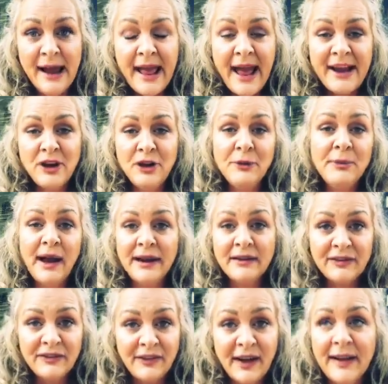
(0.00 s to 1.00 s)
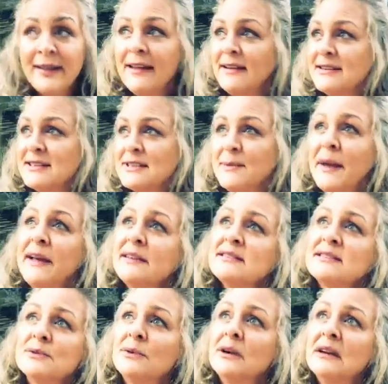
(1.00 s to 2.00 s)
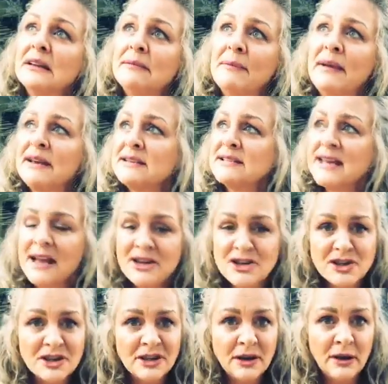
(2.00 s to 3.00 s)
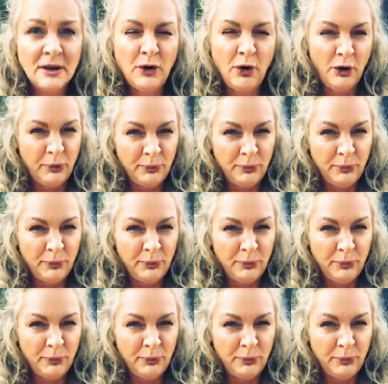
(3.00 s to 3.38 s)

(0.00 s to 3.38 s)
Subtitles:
And you might find that space with meditation or